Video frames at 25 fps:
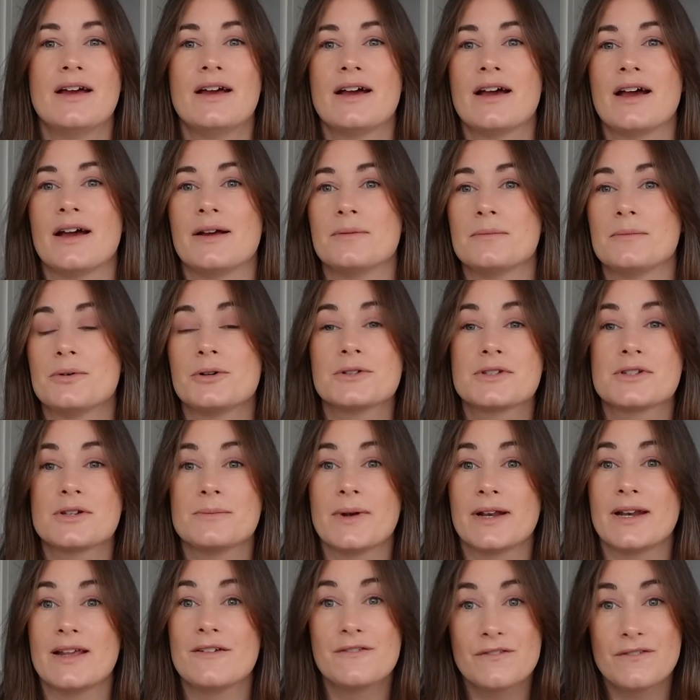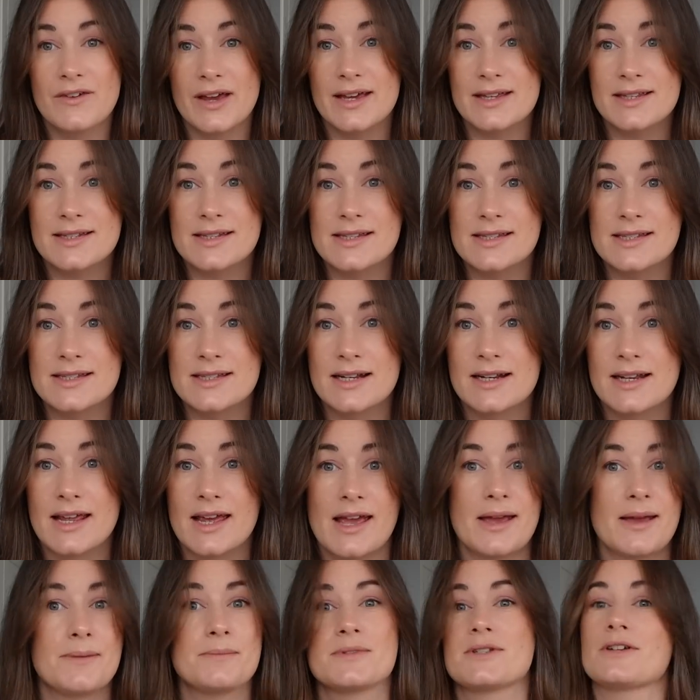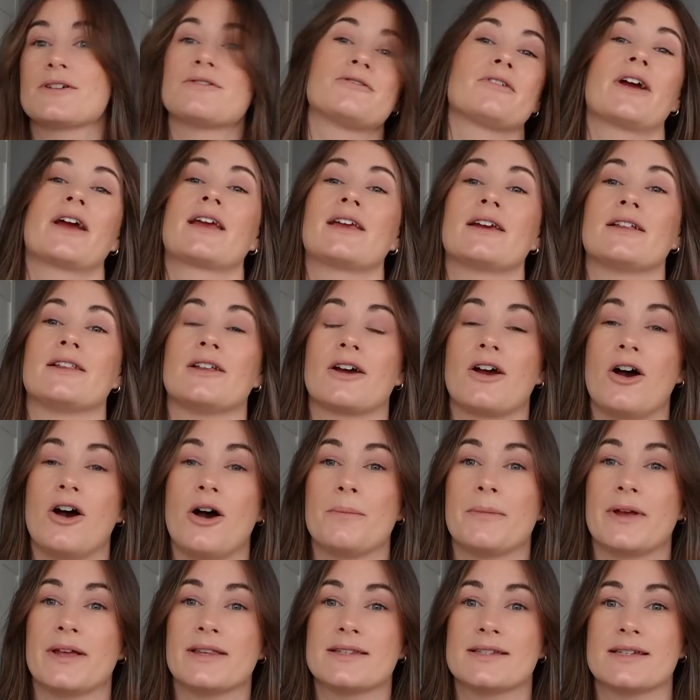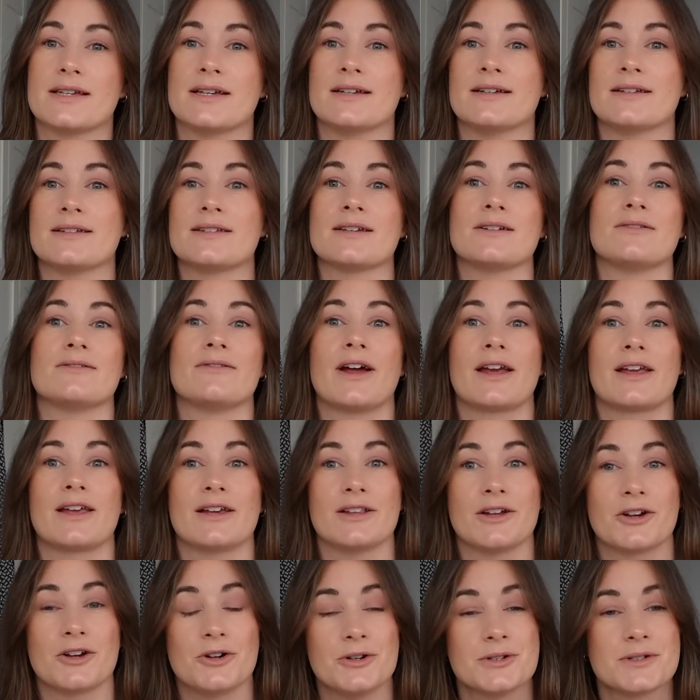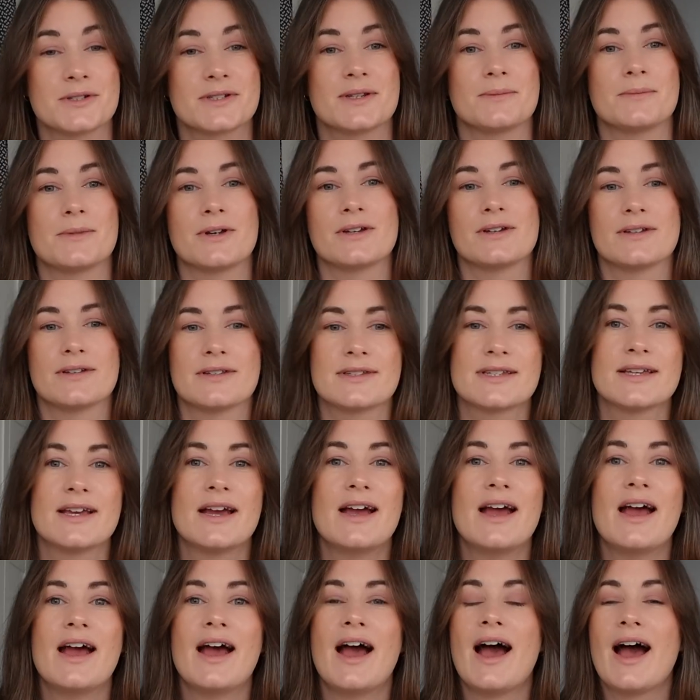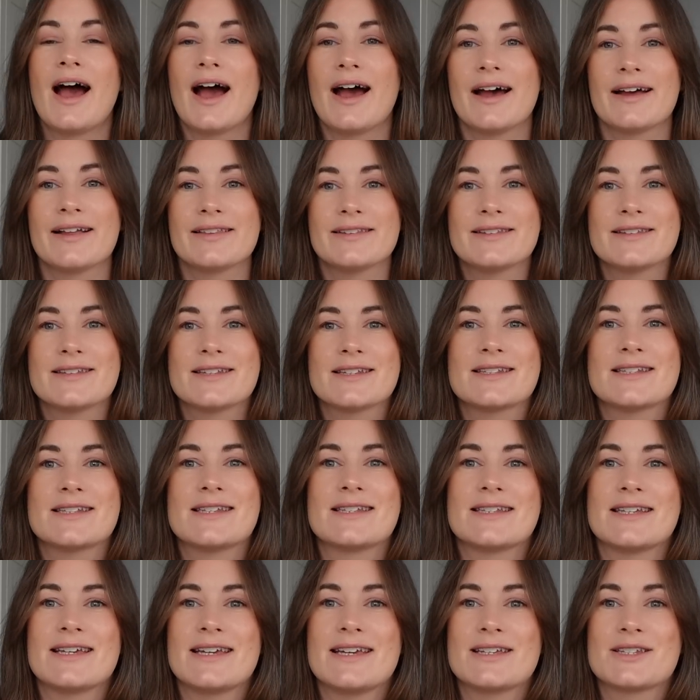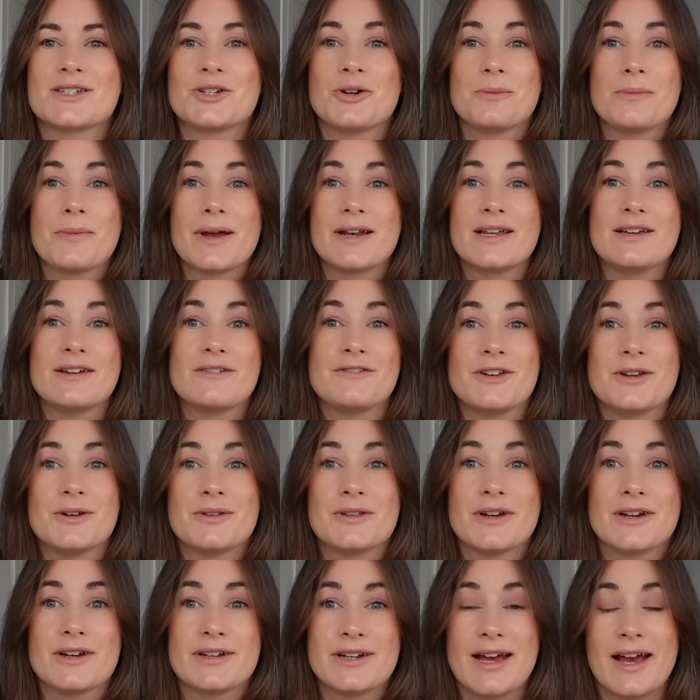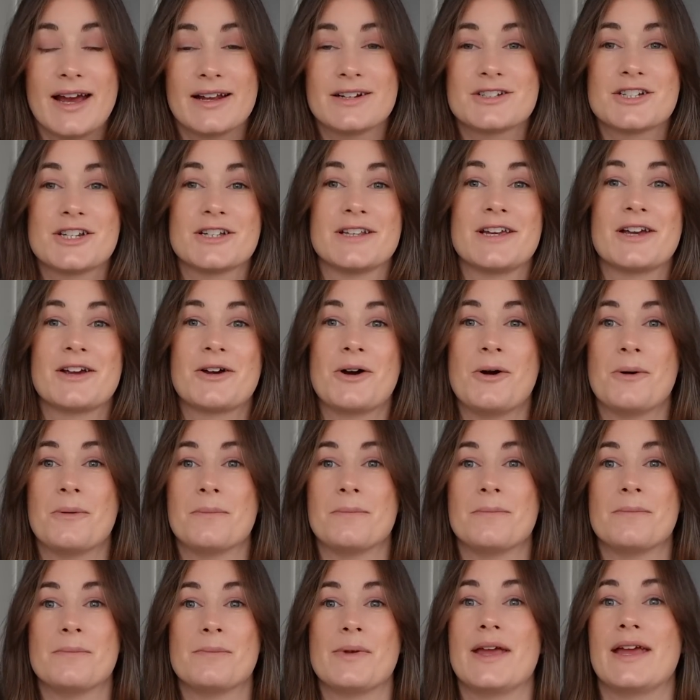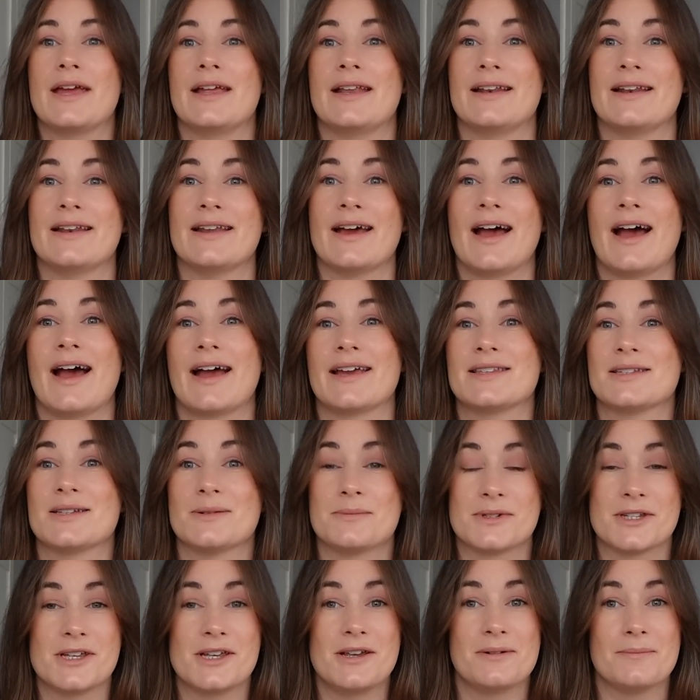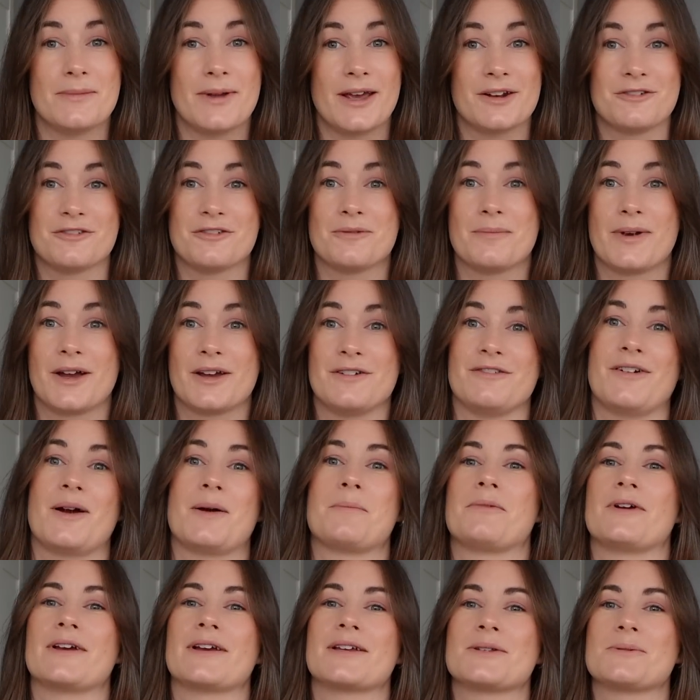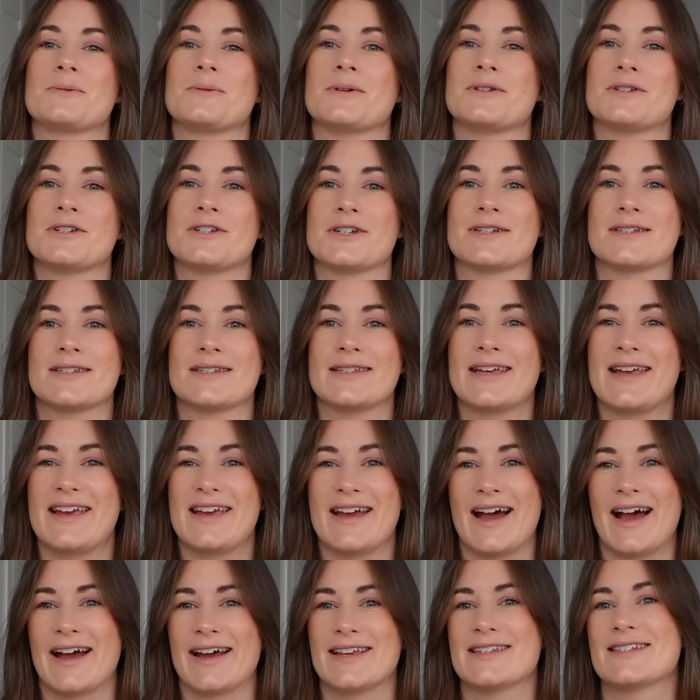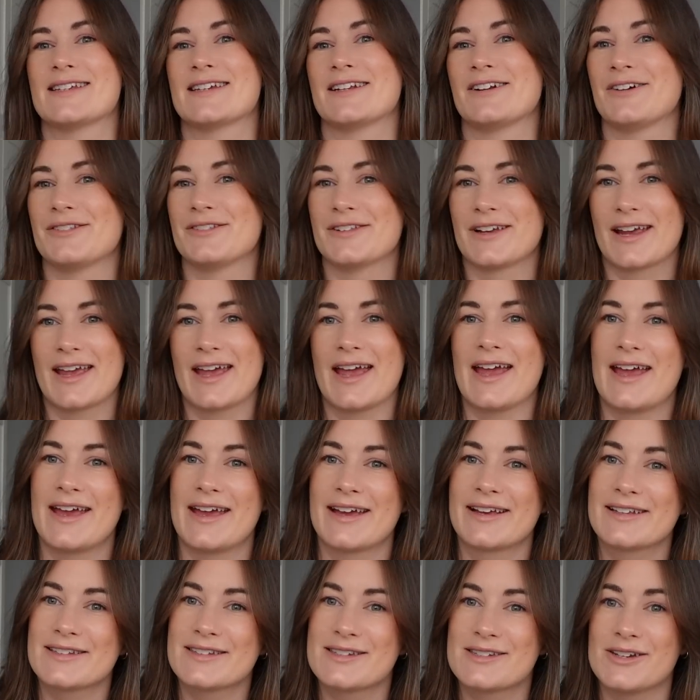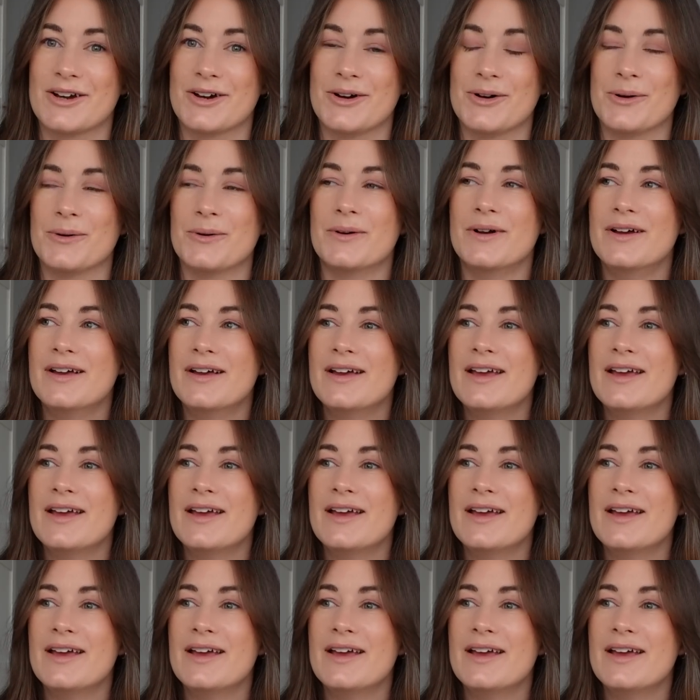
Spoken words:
and put so many faces to names of regular commenters and regular customers, and to see so many of you that had actually come in items that you'd made from my fabrics was just the icing on the cake. So